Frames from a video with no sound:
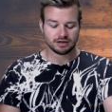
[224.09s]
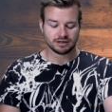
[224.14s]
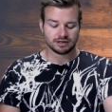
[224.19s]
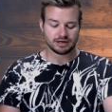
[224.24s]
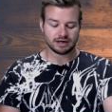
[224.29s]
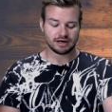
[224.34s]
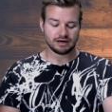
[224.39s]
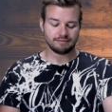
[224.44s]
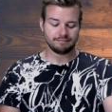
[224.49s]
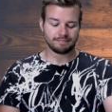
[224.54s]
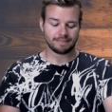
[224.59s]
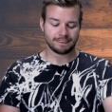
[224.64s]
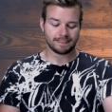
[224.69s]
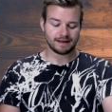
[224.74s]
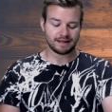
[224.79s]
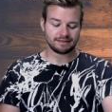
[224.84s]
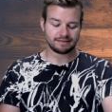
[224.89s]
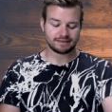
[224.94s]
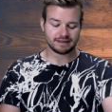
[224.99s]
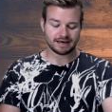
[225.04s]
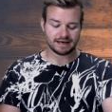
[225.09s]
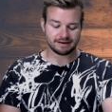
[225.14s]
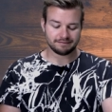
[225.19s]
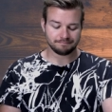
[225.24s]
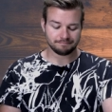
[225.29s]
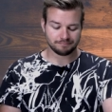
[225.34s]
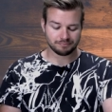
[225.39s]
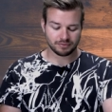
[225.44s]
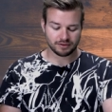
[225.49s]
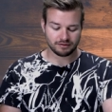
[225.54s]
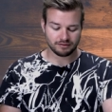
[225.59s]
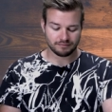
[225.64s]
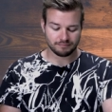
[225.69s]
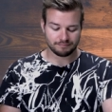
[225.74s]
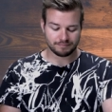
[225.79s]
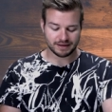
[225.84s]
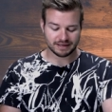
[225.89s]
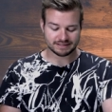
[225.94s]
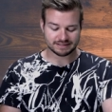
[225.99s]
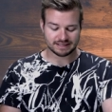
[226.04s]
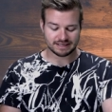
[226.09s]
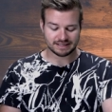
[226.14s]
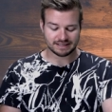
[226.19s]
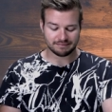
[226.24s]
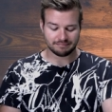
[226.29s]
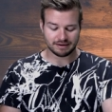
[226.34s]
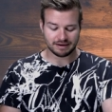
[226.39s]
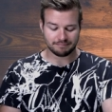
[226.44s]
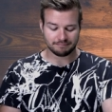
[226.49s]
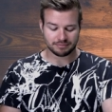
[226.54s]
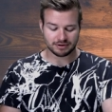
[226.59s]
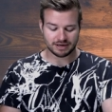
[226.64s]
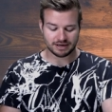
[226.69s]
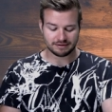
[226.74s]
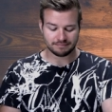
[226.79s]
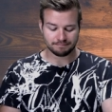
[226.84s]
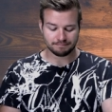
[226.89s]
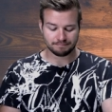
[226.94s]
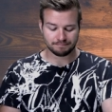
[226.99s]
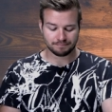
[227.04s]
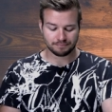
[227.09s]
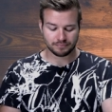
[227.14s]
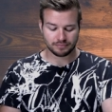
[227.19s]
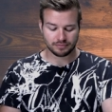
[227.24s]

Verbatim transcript: Um, and then basically the membrane